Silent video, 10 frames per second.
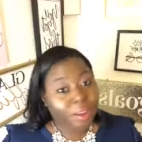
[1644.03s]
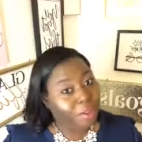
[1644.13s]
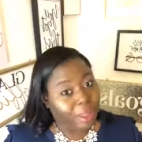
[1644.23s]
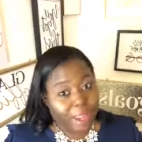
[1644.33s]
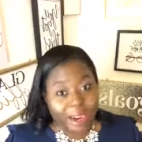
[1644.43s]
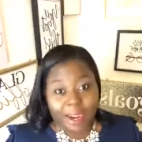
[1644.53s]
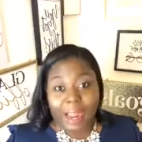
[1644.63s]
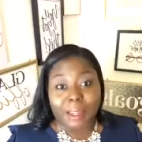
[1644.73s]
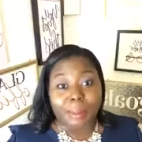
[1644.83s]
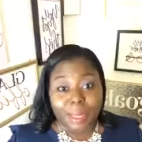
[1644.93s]
You know, we got
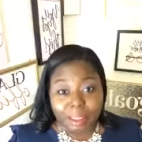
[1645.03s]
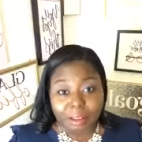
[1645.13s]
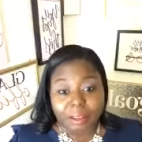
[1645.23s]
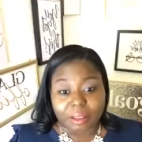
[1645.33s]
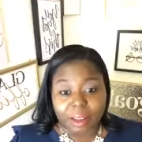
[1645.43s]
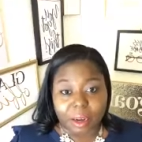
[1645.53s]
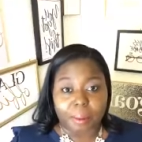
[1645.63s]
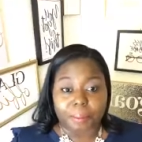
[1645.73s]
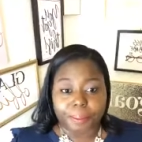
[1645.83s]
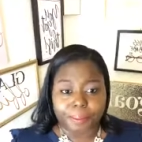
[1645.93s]
ninety minutes to set
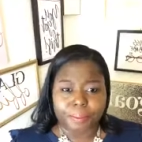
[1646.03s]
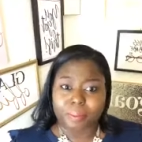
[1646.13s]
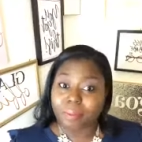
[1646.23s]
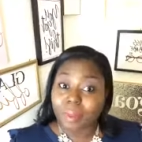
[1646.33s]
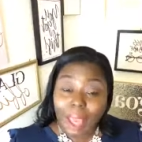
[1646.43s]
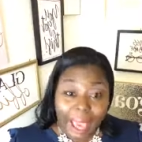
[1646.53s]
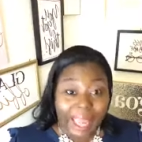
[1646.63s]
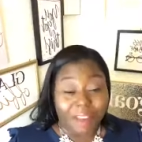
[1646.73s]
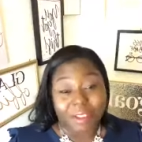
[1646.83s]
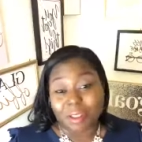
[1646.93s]
up.
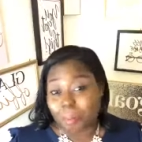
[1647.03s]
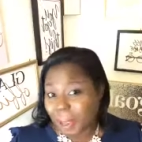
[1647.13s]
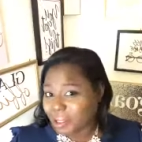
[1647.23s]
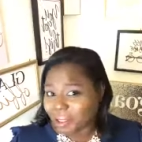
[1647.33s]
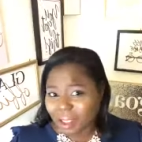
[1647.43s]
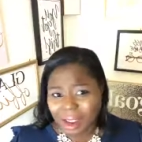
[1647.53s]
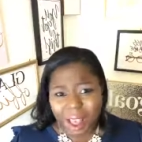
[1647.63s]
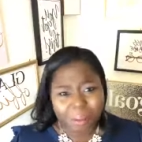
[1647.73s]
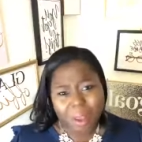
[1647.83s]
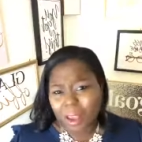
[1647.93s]
And if it's a big
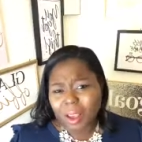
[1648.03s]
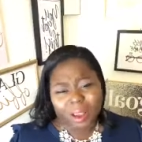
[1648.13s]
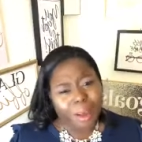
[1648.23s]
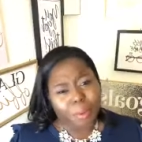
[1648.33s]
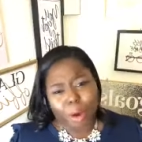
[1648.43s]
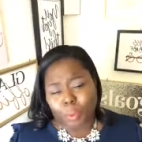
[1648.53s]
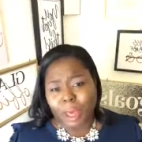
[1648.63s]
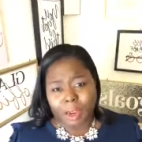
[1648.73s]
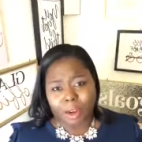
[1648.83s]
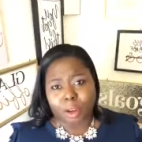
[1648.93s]
setup, come on, we
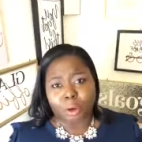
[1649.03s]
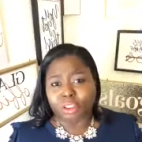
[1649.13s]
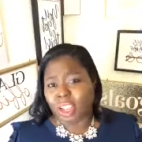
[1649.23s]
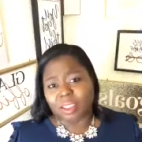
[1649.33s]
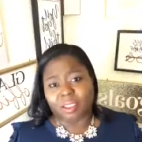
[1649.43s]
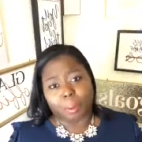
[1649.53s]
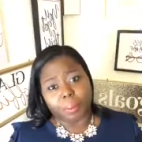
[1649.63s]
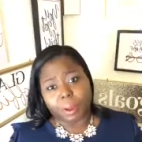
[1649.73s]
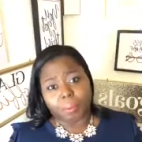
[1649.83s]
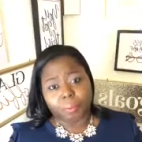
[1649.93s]
got to negotiate something.